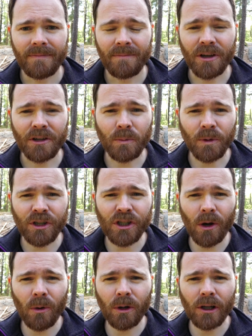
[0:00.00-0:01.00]
Because we're
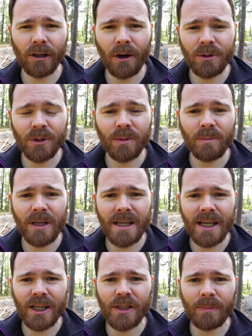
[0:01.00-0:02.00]
so close to
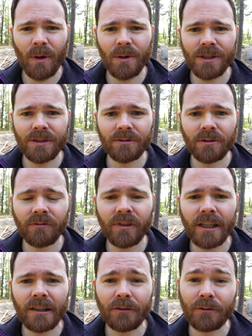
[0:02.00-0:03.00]
being exposed and
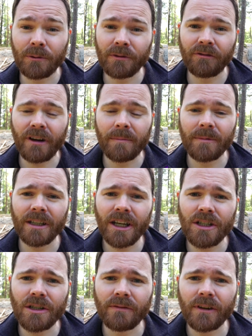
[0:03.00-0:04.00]
revealed through the
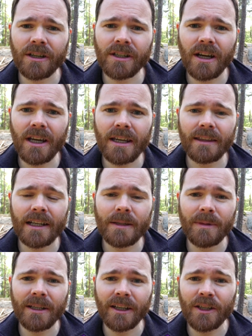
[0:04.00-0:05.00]
fragmentation of our psyche that's
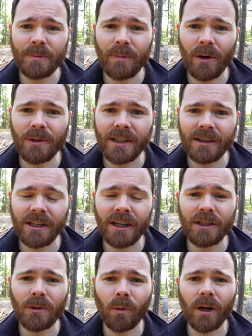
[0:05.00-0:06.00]
being exposed in the
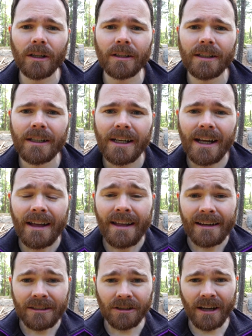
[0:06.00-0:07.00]
underworld.
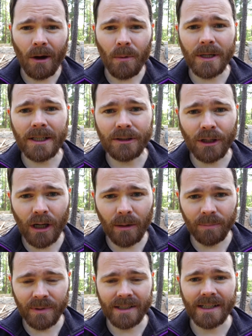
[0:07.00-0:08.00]
So now we need to
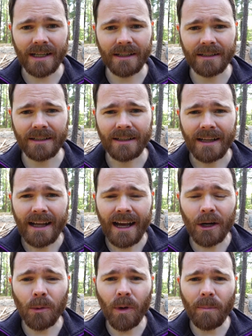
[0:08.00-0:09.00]
compensate.
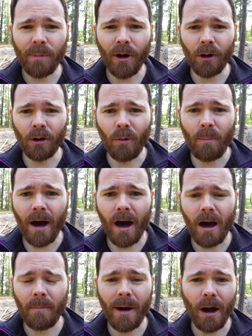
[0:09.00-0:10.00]
And we borrow
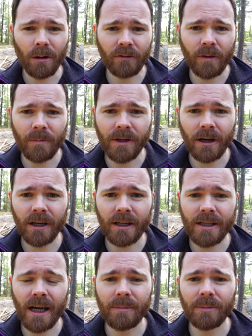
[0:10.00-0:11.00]
power from the
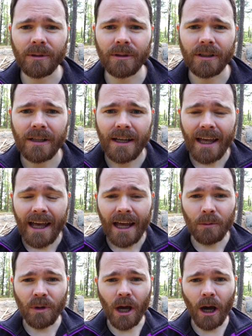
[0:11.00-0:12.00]
archetypal.
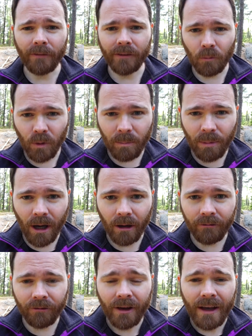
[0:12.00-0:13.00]
And we huff and we
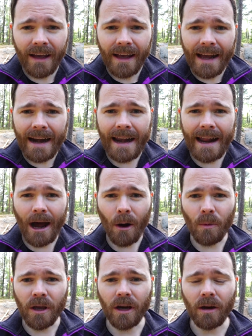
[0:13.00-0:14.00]
puff. And now
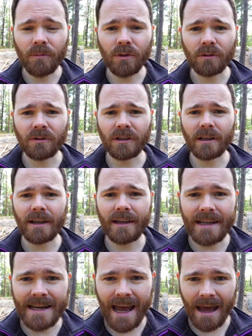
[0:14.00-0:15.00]
we come to
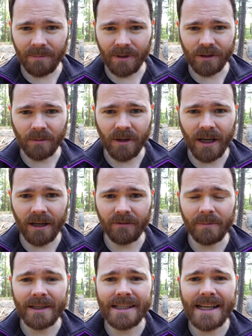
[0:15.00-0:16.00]
inhabit some kind of
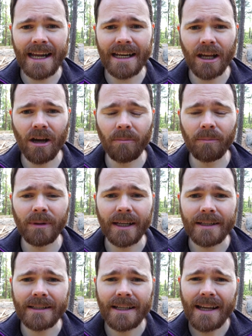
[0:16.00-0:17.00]
messianic
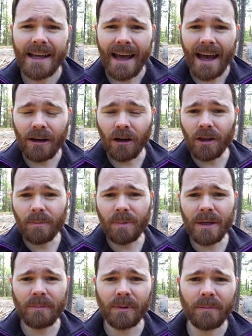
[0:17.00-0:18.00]
complex. And other
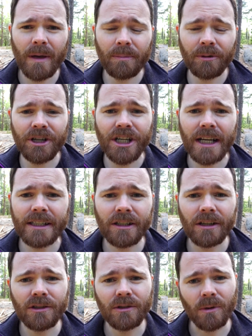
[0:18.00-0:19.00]
people may project it
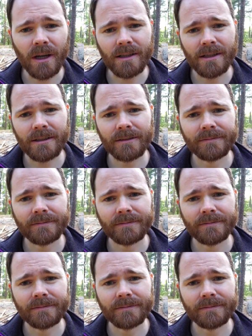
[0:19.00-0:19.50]
onto us.